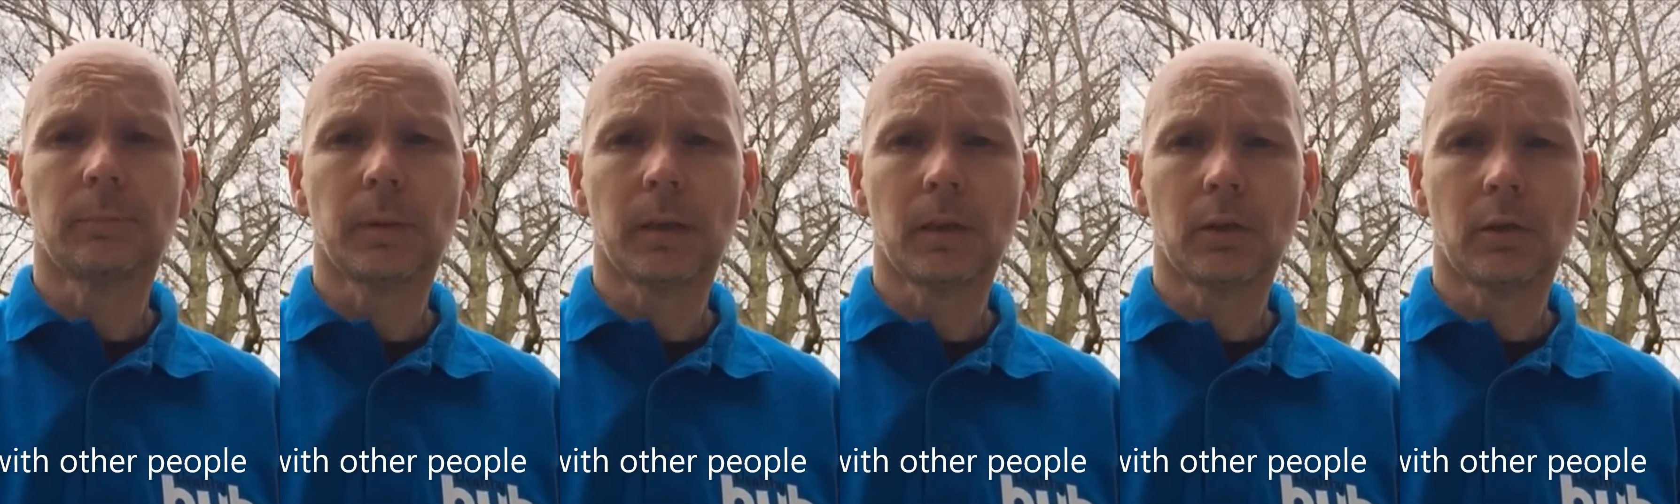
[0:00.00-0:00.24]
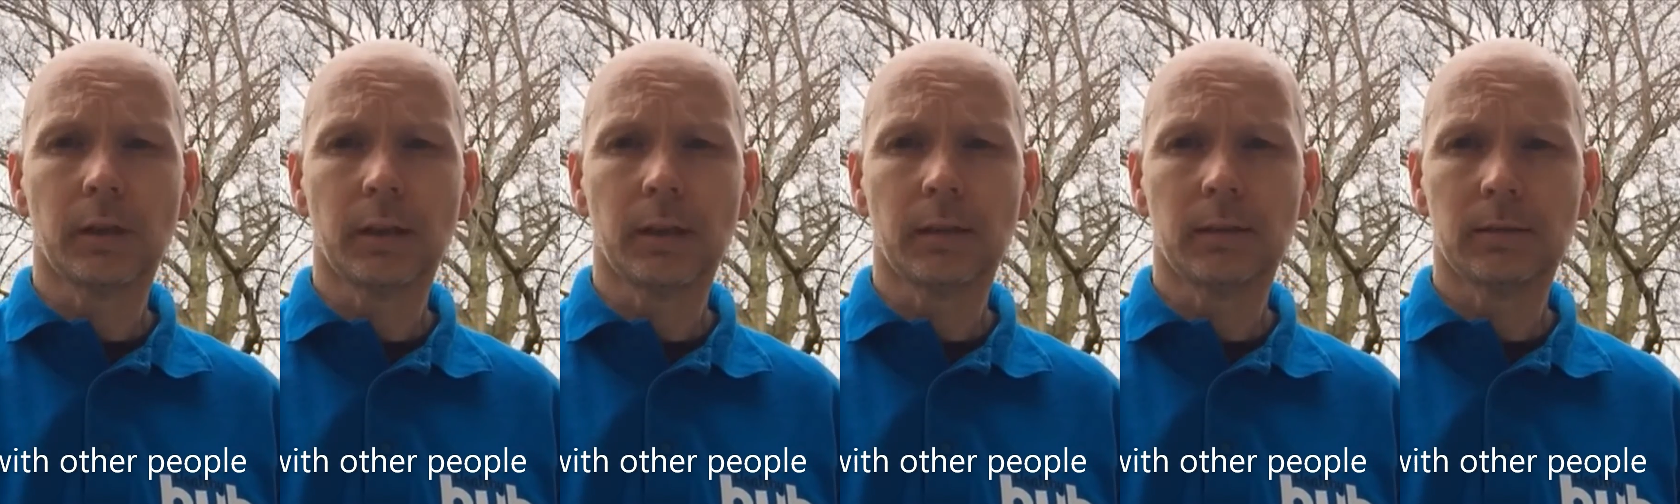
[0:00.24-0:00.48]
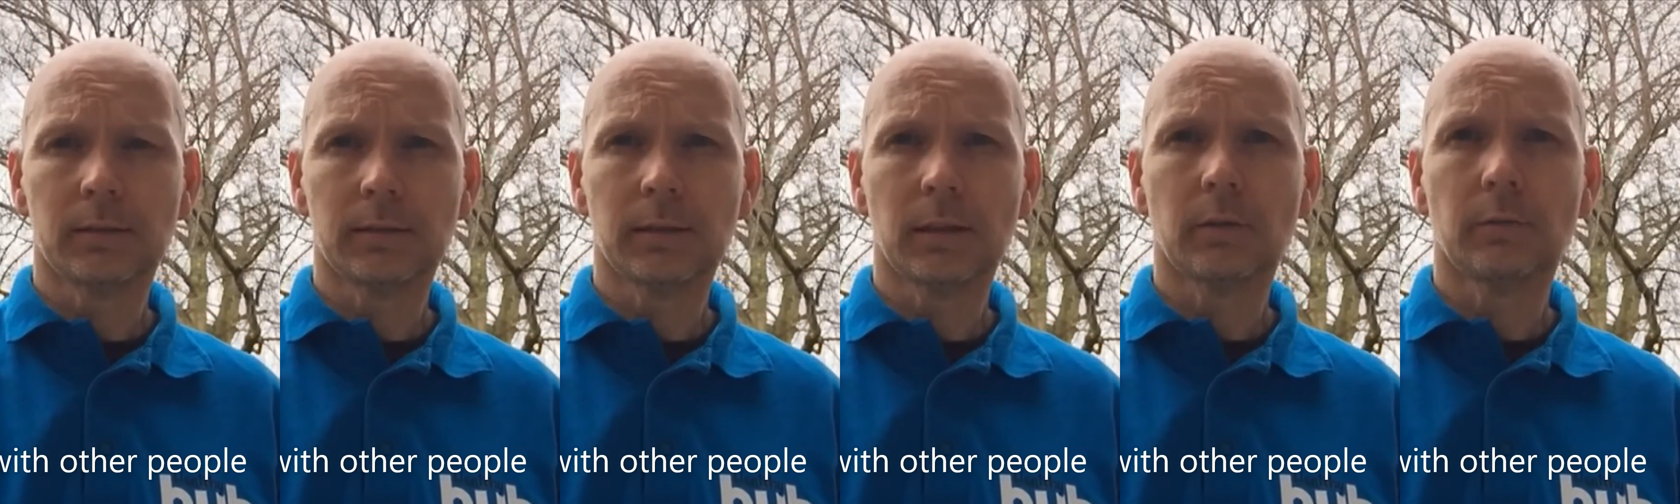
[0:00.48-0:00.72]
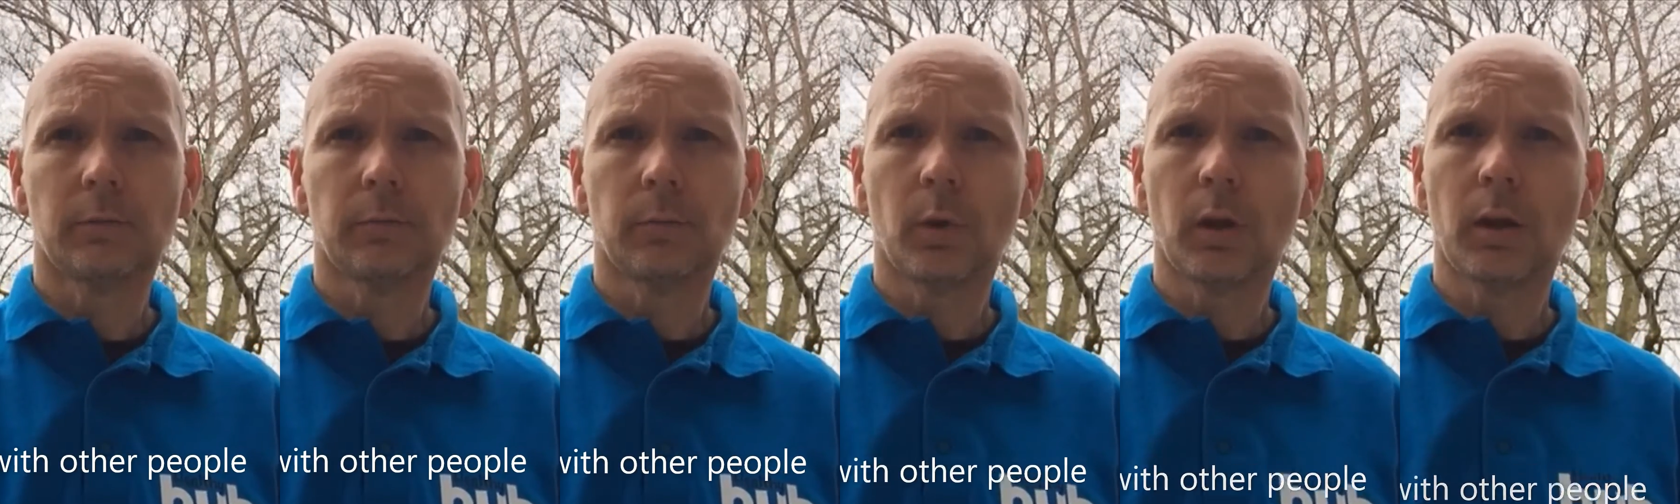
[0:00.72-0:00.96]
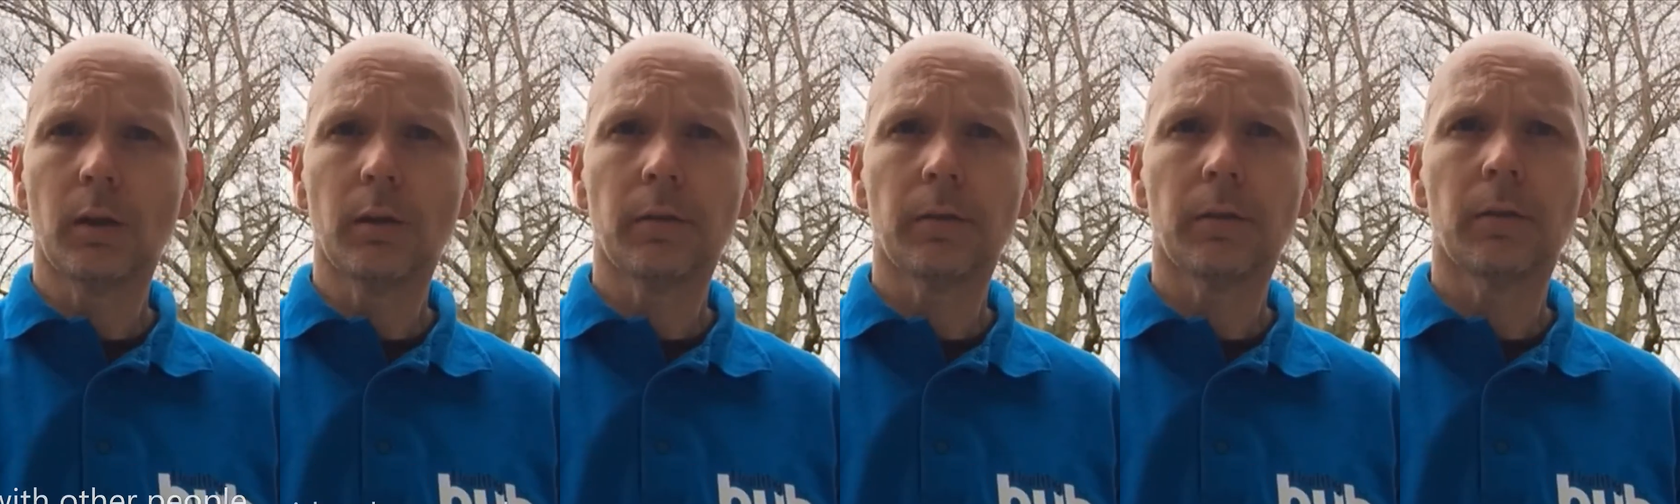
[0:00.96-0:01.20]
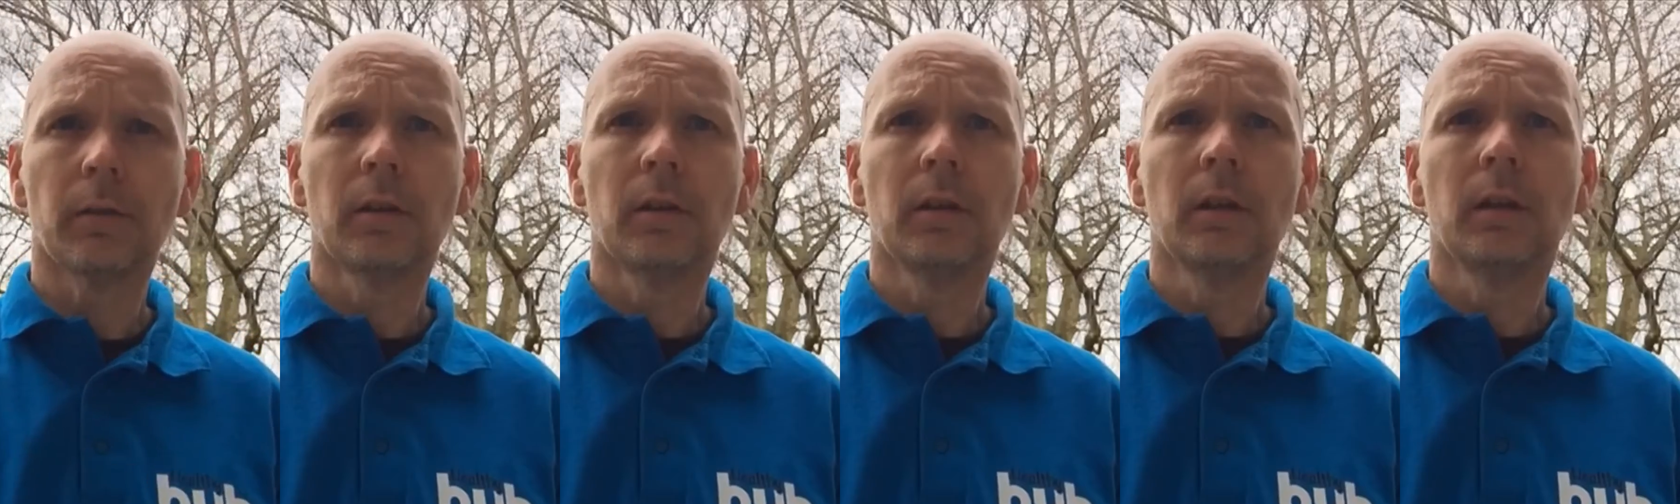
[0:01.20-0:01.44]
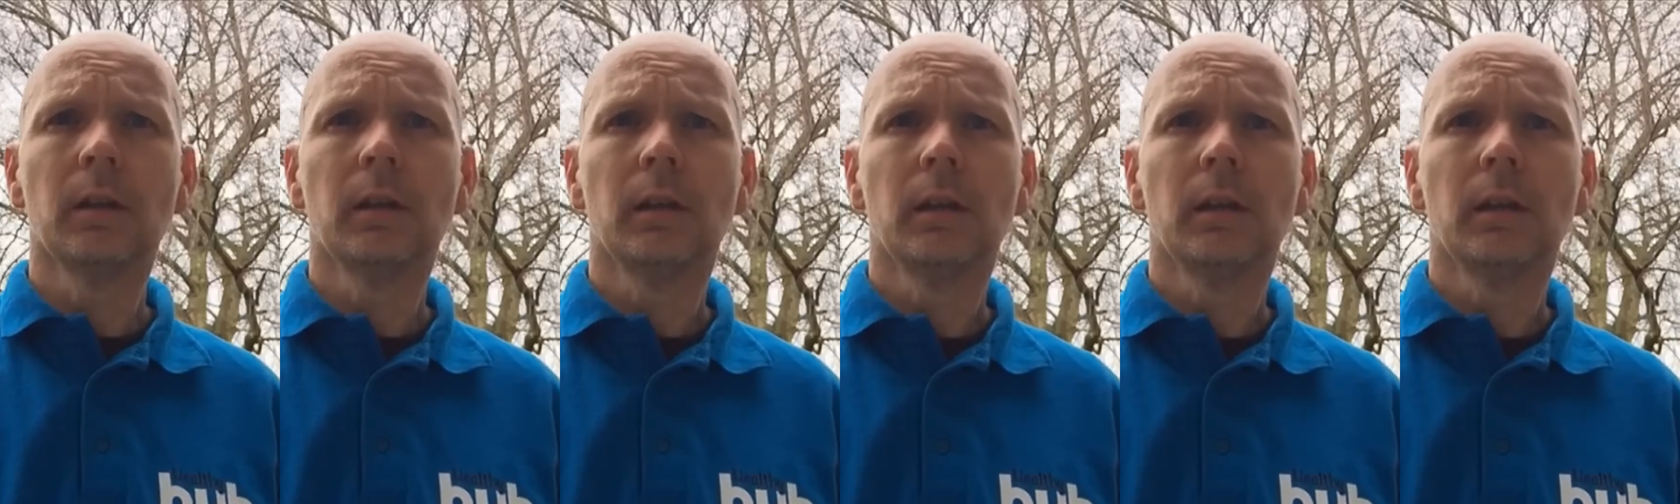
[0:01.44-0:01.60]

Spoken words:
of belonging and self-worth,